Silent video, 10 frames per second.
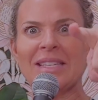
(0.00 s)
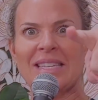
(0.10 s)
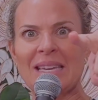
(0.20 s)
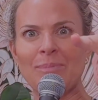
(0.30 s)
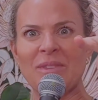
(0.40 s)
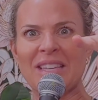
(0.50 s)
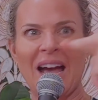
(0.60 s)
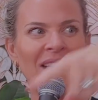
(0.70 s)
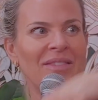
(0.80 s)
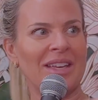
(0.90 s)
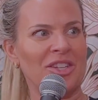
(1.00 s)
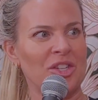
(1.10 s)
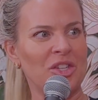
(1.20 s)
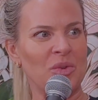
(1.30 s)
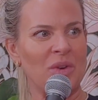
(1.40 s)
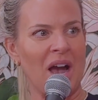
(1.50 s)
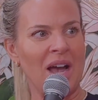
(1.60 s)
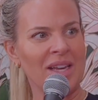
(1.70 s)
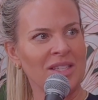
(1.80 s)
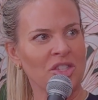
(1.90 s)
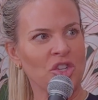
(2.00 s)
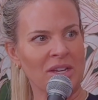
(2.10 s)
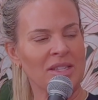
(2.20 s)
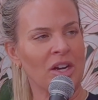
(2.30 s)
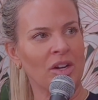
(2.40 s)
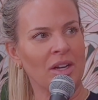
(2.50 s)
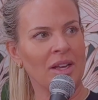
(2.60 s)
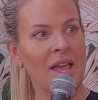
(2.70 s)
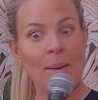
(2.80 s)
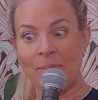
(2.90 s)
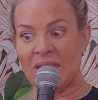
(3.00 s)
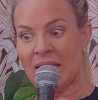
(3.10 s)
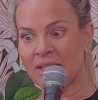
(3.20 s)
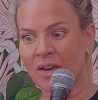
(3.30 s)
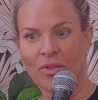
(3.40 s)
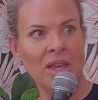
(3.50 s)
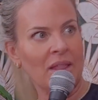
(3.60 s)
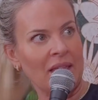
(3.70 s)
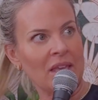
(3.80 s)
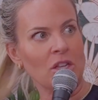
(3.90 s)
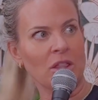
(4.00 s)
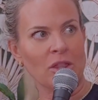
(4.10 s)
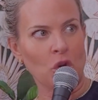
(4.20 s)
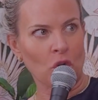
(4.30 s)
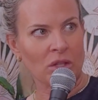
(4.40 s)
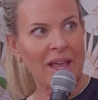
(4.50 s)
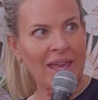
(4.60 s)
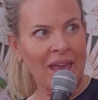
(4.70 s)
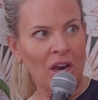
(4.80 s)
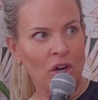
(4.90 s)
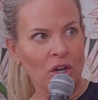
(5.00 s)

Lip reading: deep diving to do, guys. Chest hair. But yes, definitely like dark like hair.